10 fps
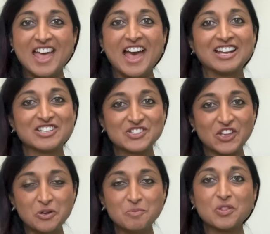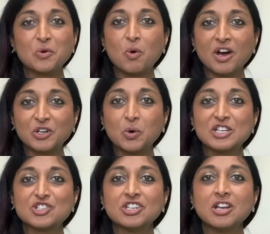And so the one
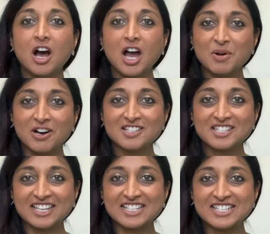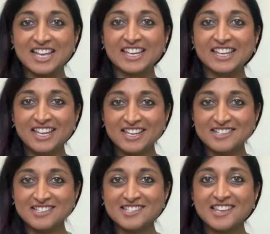question I'm asking today
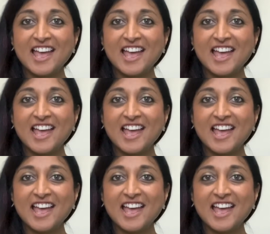is,